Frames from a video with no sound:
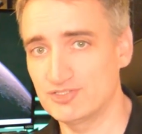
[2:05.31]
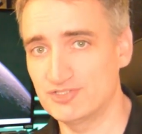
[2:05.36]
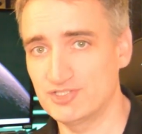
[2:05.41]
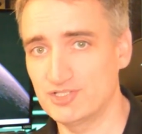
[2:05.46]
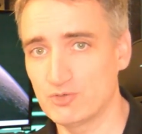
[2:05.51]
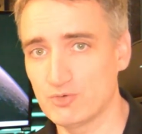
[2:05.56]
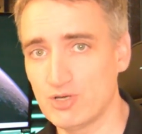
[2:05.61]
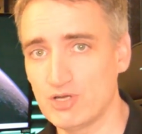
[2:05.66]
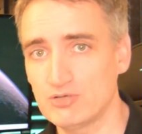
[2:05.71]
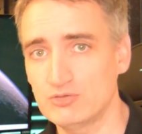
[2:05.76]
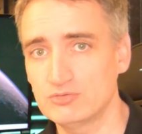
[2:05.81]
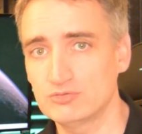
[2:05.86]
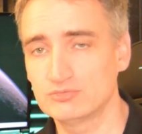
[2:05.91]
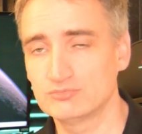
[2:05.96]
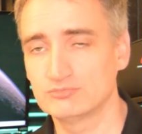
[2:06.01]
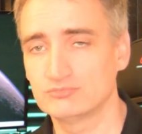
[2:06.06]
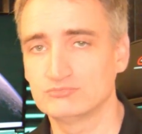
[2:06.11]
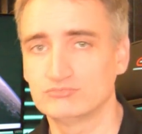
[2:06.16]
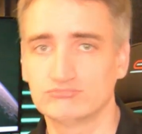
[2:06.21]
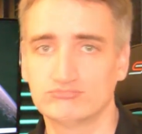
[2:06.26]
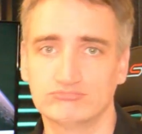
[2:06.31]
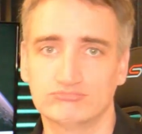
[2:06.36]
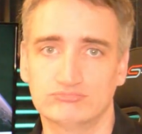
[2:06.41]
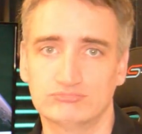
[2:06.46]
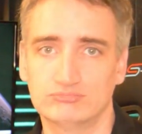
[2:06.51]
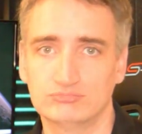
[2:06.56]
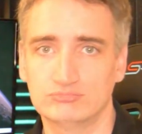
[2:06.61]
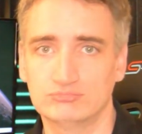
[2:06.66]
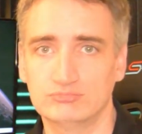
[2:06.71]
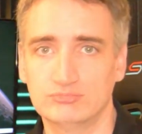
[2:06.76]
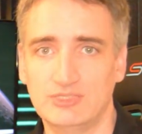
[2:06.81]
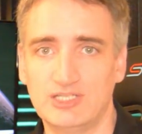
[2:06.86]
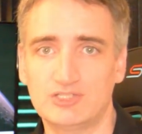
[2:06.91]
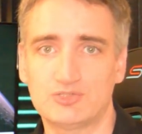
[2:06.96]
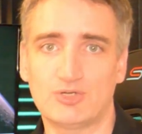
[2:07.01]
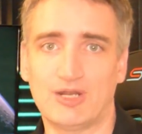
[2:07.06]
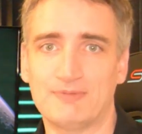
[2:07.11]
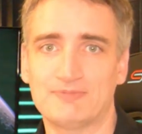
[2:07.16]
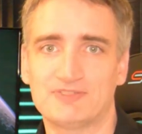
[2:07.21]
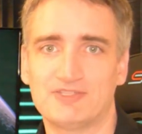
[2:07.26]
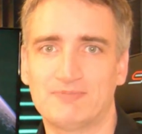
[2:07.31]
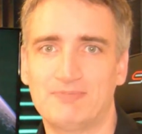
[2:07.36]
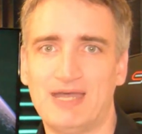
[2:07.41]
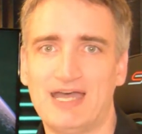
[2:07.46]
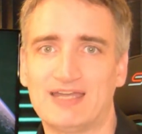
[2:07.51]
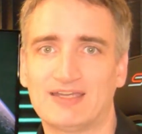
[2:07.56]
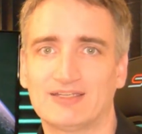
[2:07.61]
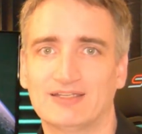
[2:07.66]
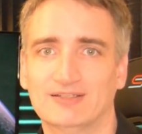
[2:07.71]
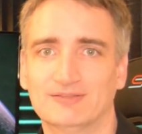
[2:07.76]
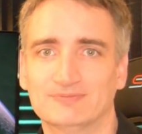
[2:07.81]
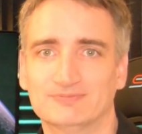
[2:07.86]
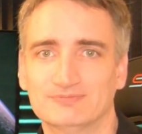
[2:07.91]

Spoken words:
0, it drops the packet.